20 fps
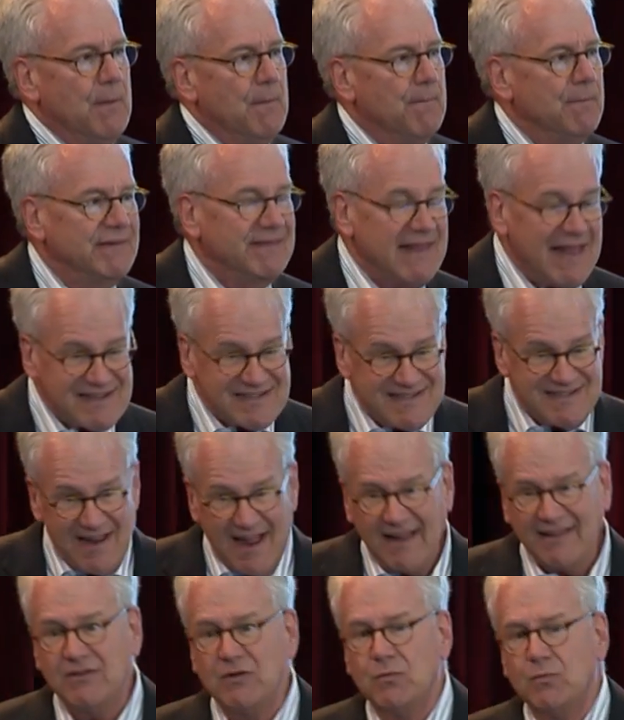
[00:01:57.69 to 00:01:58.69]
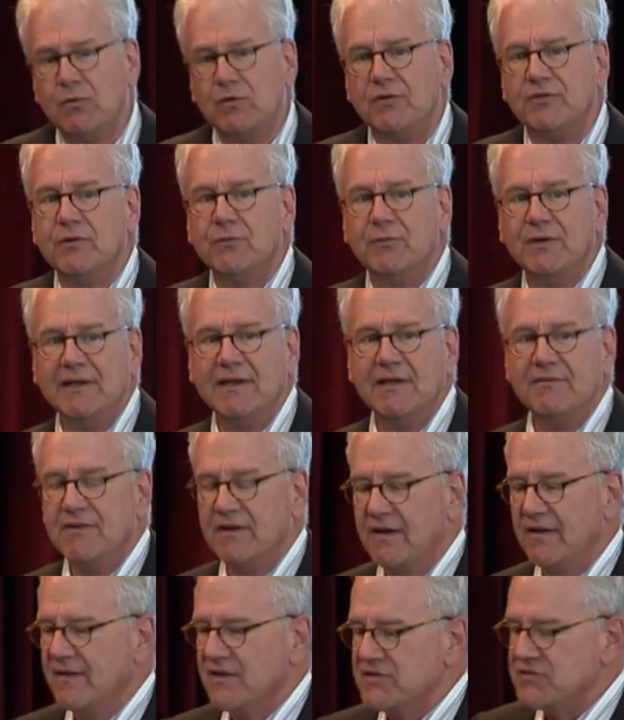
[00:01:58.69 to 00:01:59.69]
But that's not the world that we live in
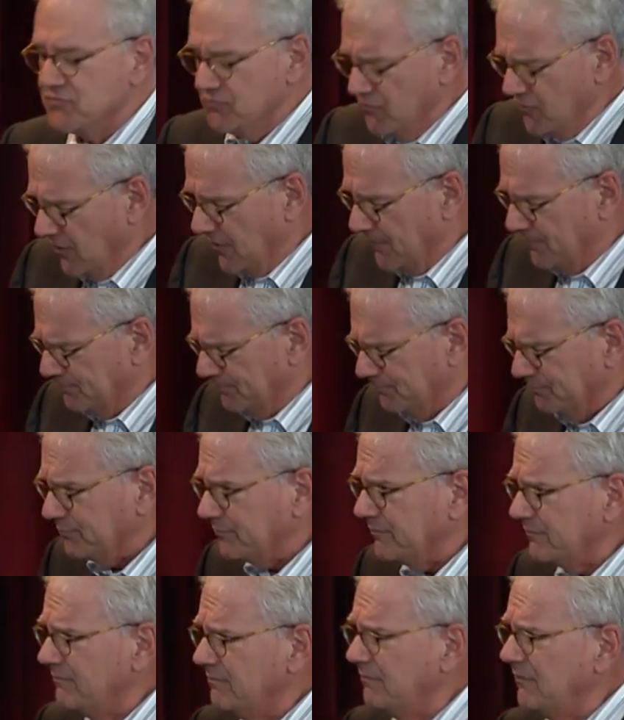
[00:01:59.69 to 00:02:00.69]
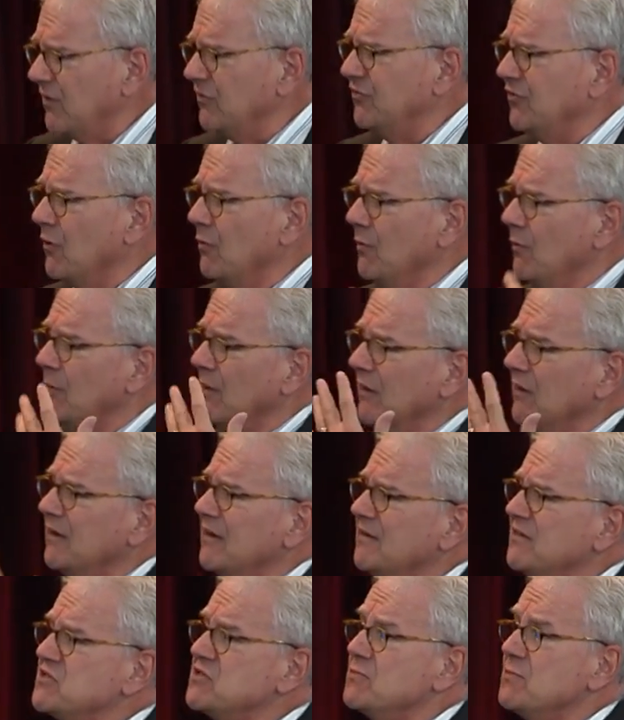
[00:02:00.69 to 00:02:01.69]
in this room. So we look
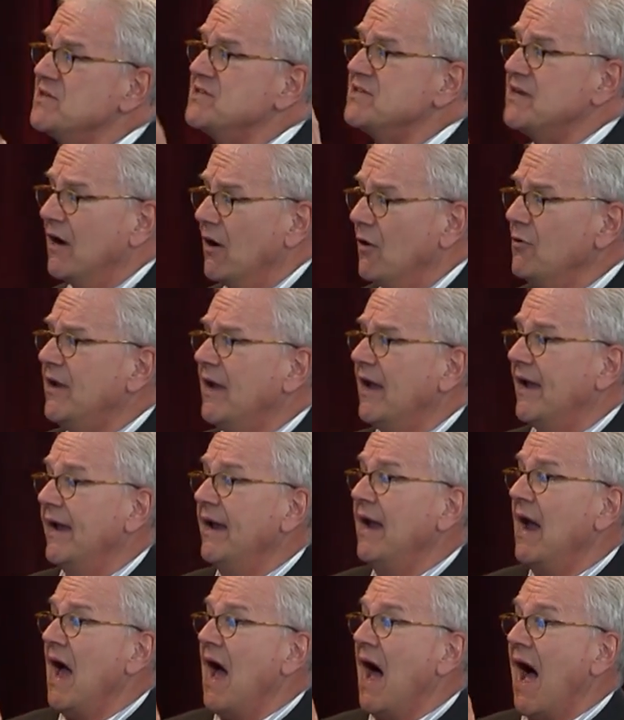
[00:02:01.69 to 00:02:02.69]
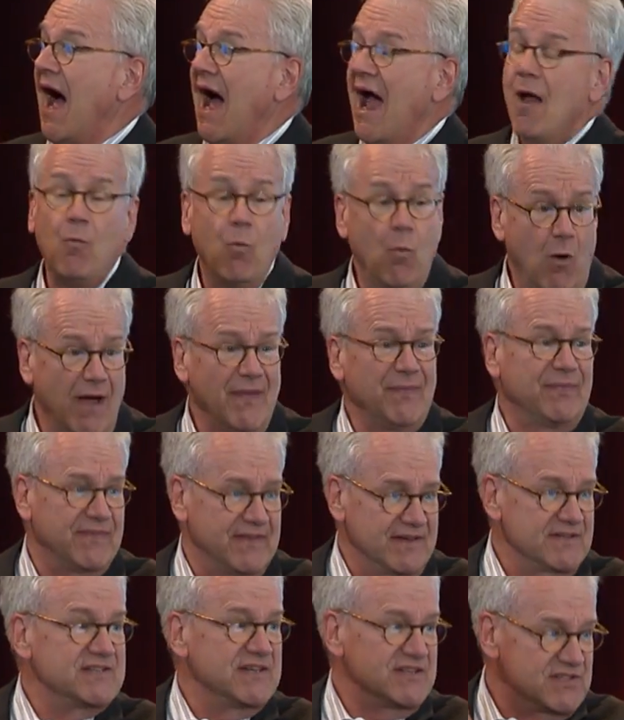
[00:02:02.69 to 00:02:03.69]
at this and we say, okay, I want
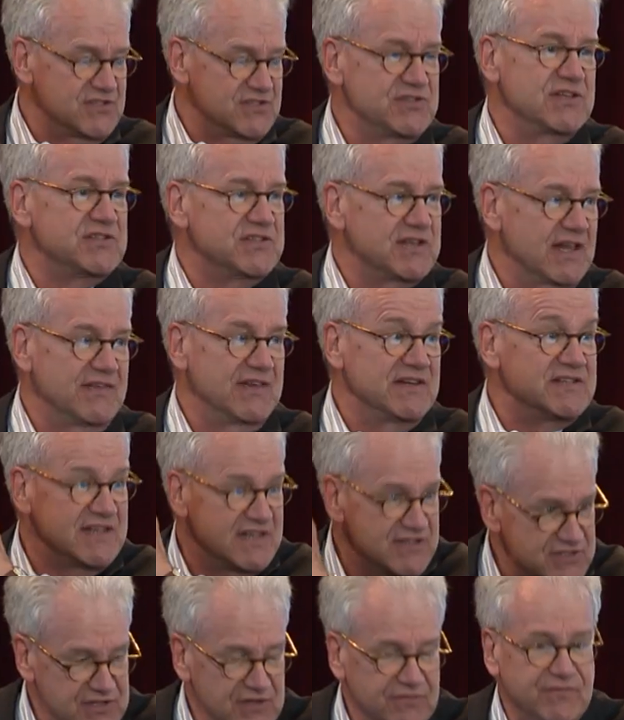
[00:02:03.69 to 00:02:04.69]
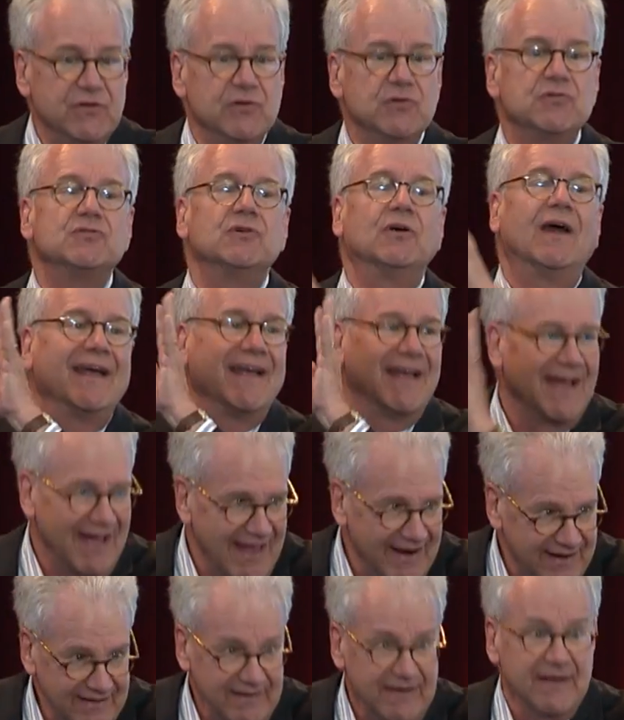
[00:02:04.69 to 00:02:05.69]
this. This this, this is the future. I
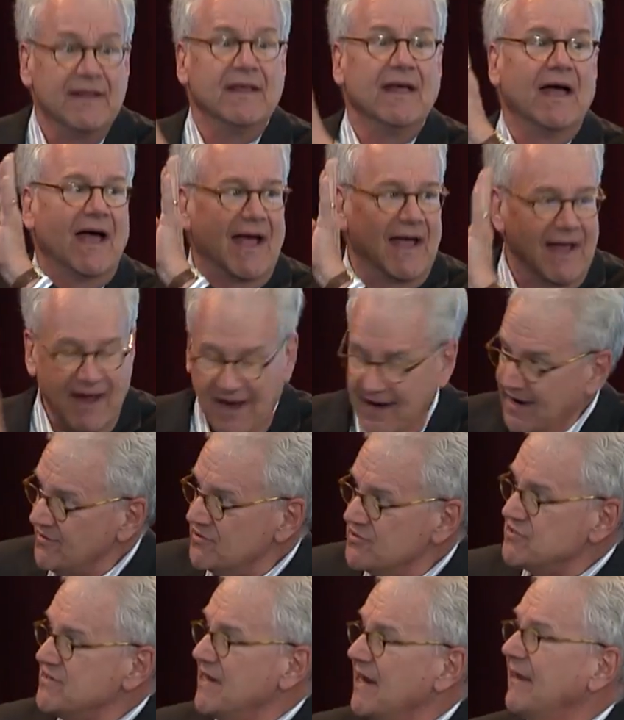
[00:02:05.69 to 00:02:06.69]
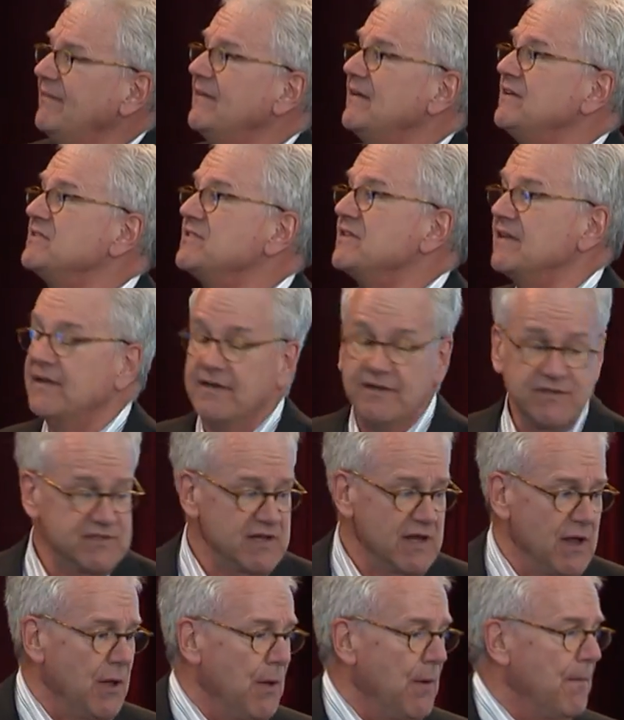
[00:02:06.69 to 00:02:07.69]
got it. I, I understand these things,
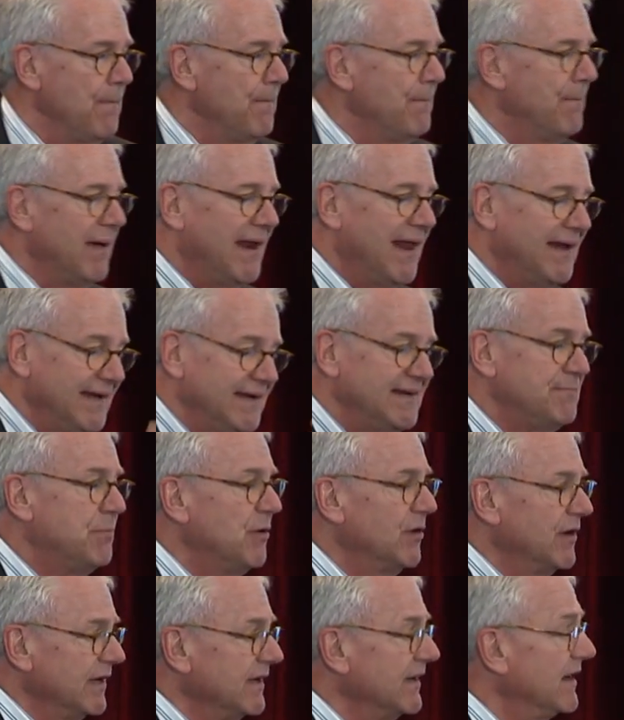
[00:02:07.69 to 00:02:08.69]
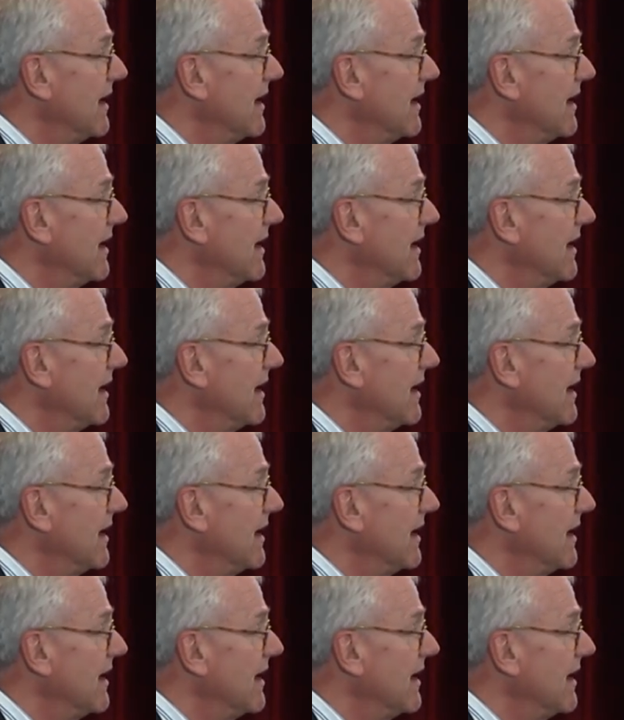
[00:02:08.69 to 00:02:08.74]
but I need to put it in